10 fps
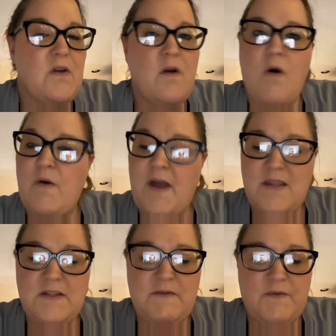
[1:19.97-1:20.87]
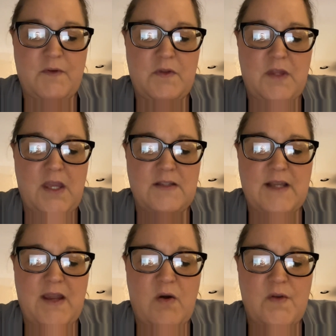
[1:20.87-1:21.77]
All kinds of different things.
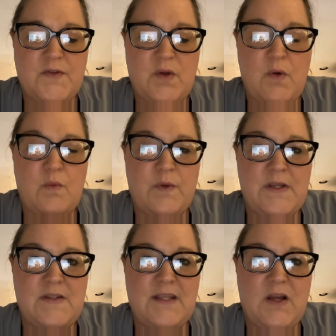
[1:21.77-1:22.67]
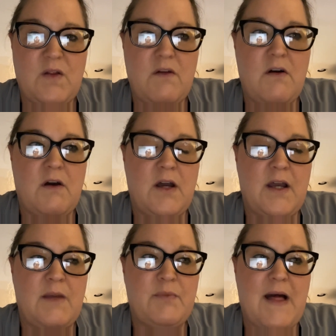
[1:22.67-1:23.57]
I also resell
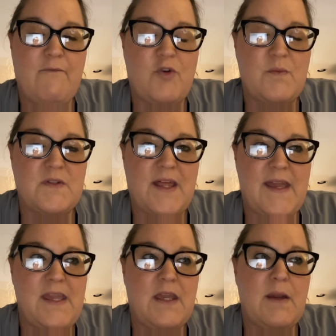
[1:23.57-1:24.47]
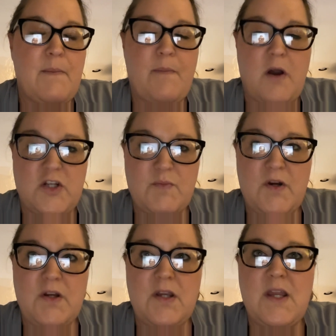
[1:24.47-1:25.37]
on platforms like Poshmark,